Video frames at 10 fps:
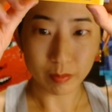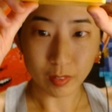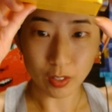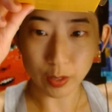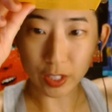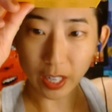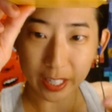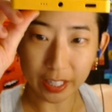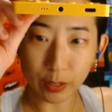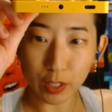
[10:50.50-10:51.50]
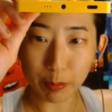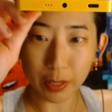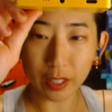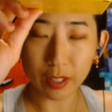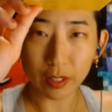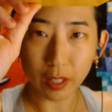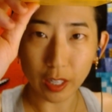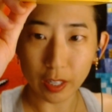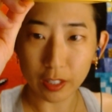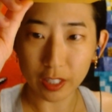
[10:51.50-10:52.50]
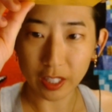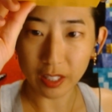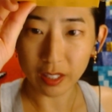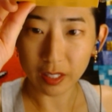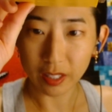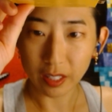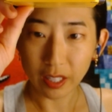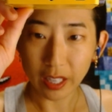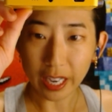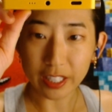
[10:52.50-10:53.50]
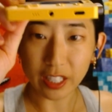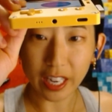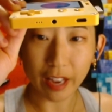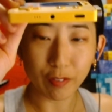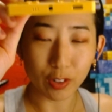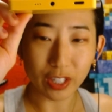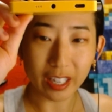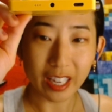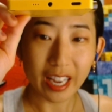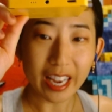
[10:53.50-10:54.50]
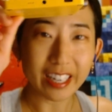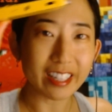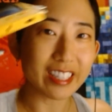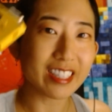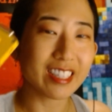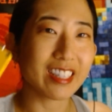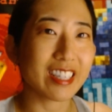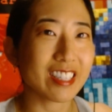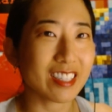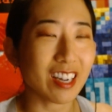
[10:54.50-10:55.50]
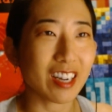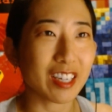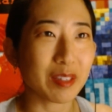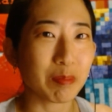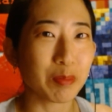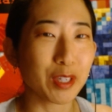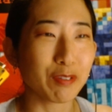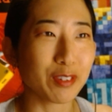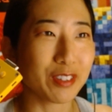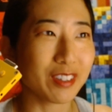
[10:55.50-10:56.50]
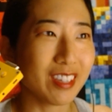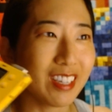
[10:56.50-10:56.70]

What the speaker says: So it's got a USB C, and it's got a headphone jack. And I listened to this on beautiful,